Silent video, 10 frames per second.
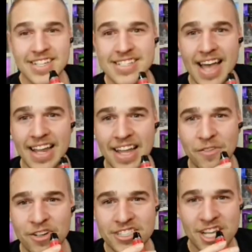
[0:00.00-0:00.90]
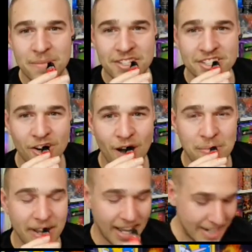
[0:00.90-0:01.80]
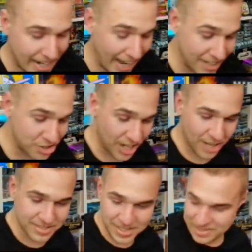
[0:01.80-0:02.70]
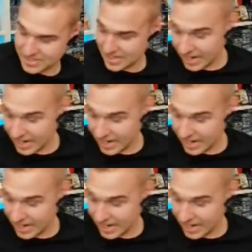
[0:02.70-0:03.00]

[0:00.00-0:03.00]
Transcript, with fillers: This highlight reel is going to be so epic. I need eye drops. Give me